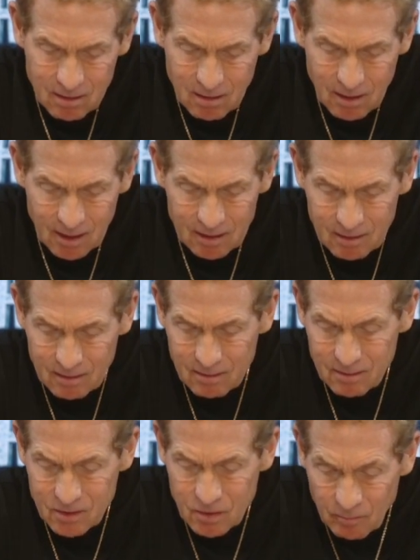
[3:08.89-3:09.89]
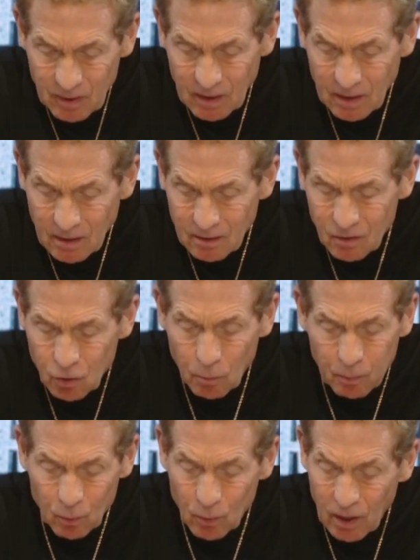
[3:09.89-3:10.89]
And to me,
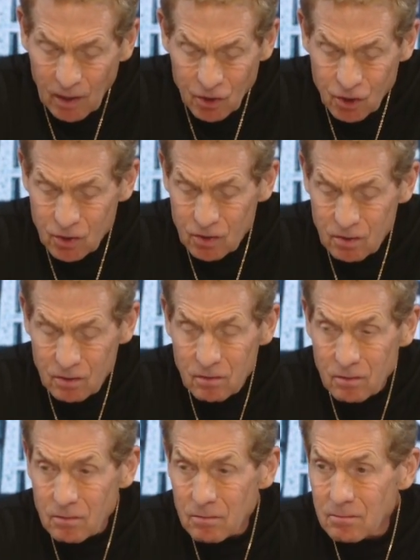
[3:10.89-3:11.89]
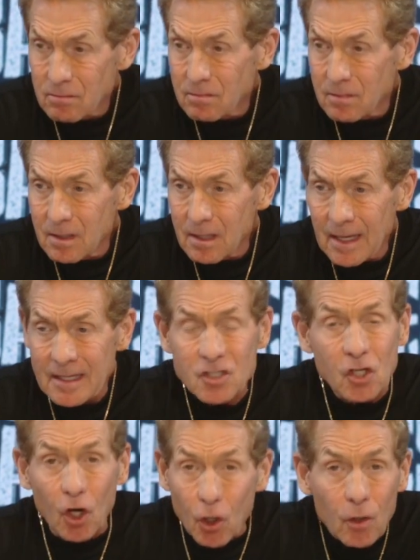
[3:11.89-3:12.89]
Cooper Rush has
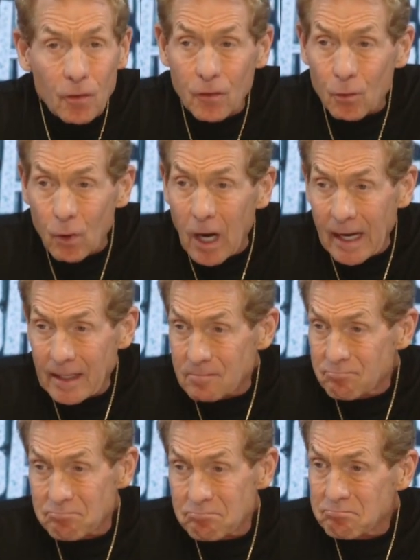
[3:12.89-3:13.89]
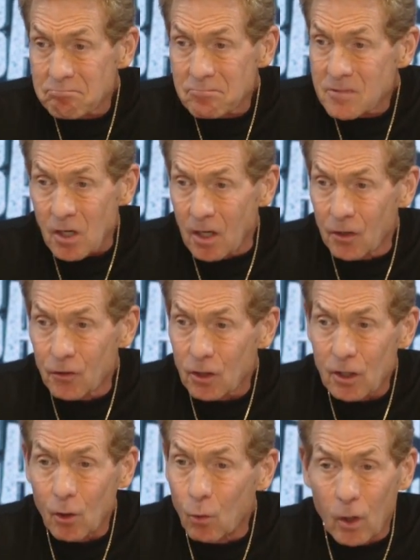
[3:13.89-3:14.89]
earned the right to
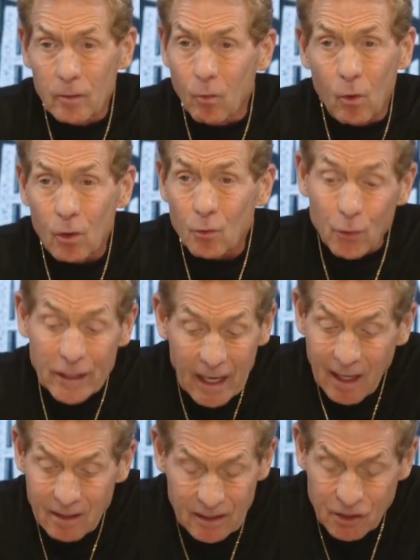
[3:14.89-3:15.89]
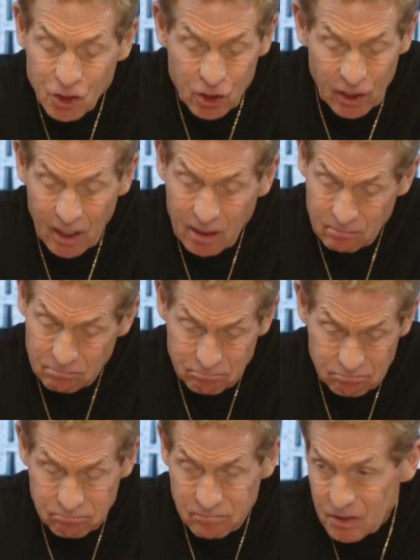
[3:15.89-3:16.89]
undergo one more reality check,
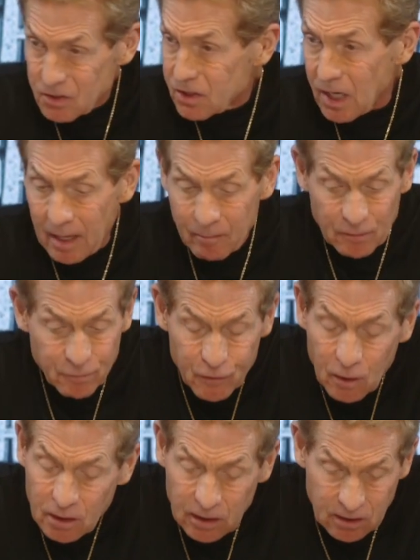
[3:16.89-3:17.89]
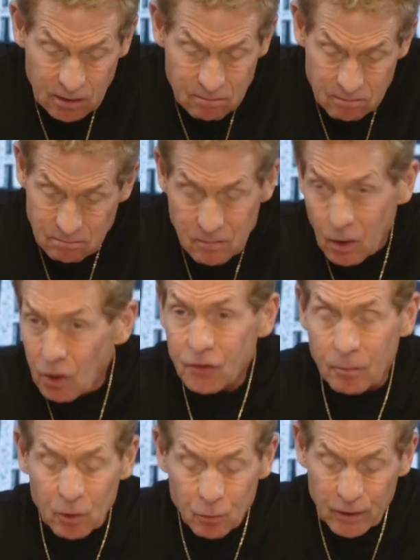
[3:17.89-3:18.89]
this time at Philly,
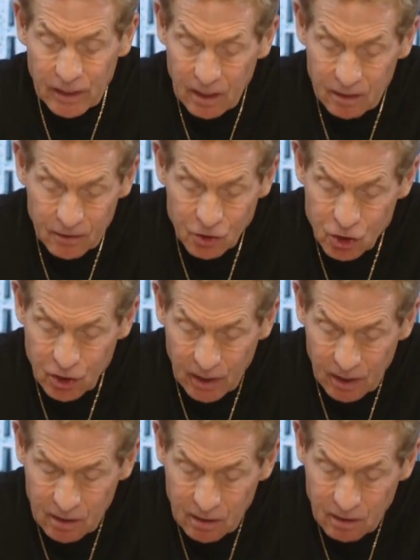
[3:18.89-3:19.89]
ultimate reality check.